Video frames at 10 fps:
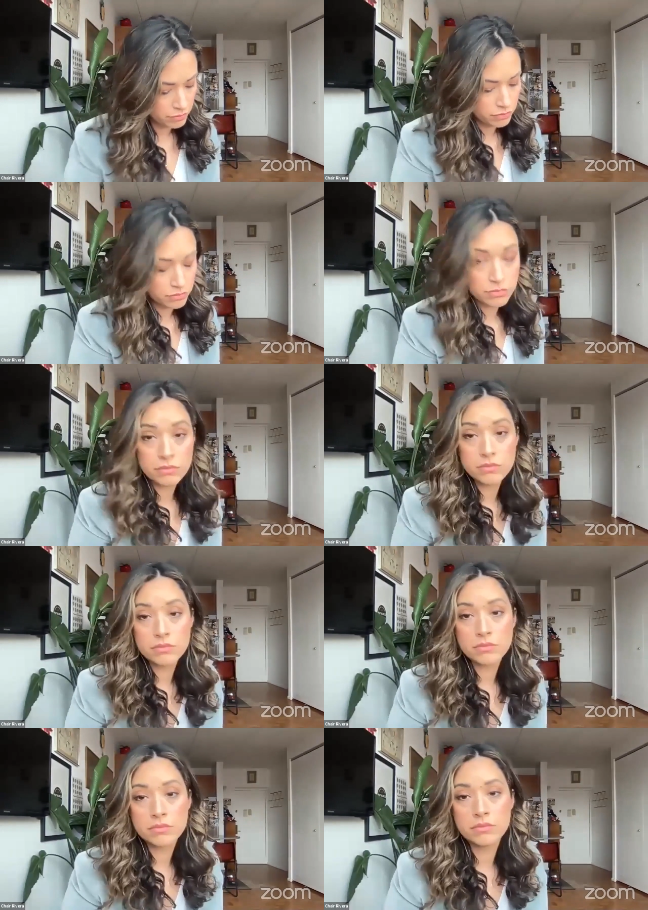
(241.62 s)

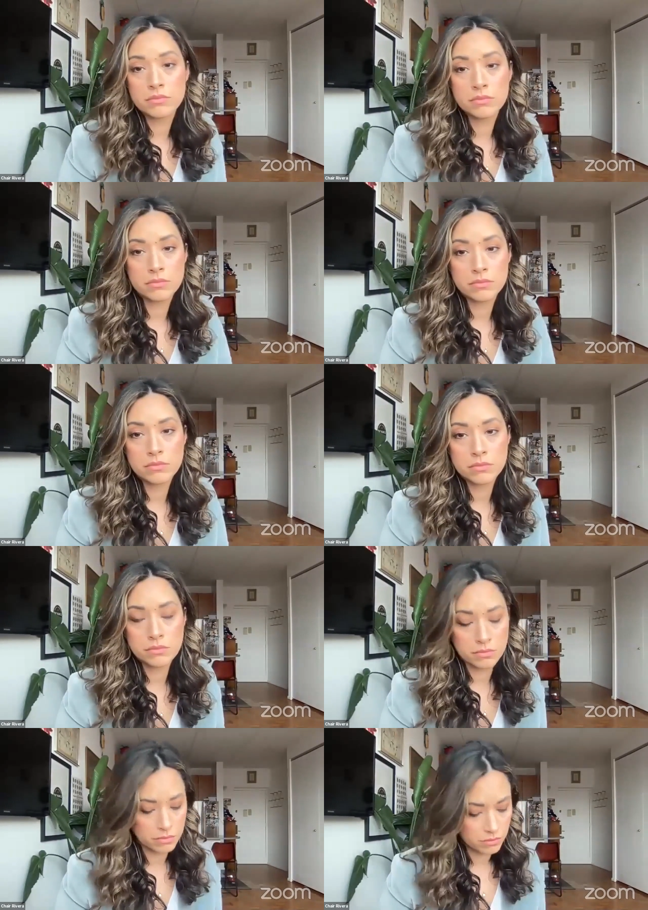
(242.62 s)

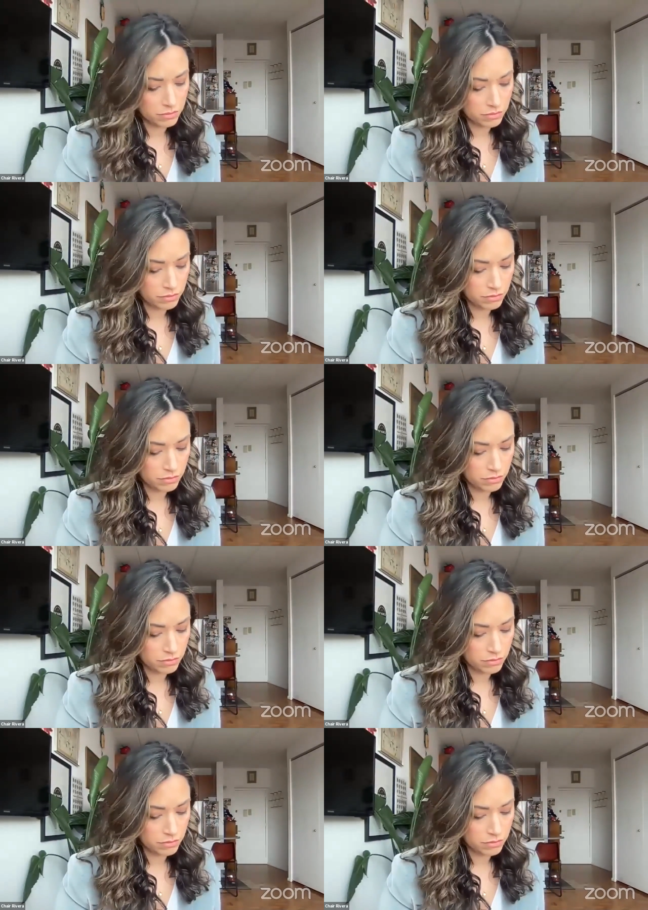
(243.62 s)
[no speech]